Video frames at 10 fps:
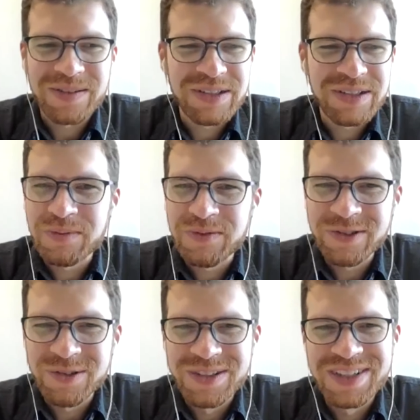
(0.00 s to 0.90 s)
Cheap
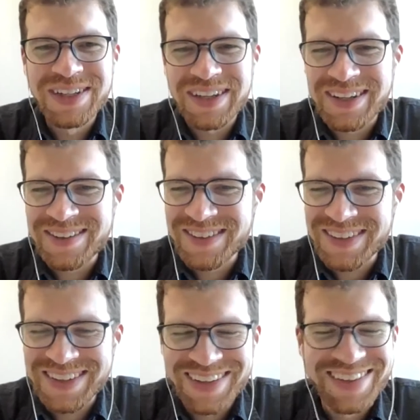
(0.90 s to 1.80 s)
food and everything.